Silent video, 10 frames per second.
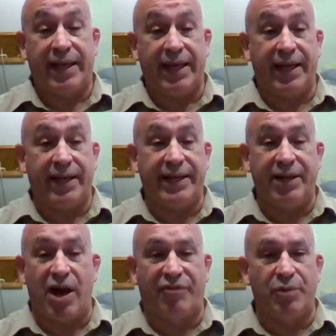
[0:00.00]
And
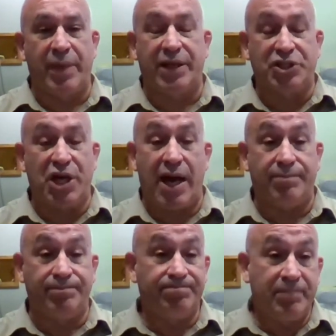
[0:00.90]
he offered me a
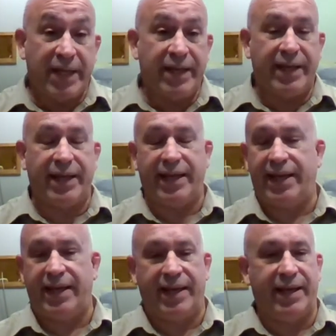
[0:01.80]
job.
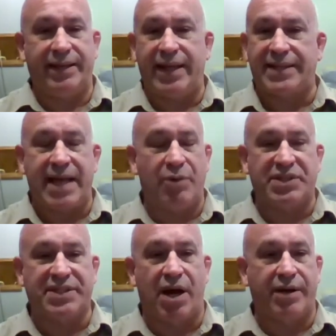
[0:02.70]
And that's how
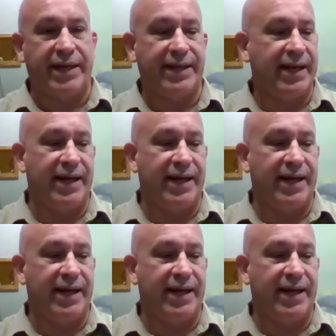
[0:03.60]
it started.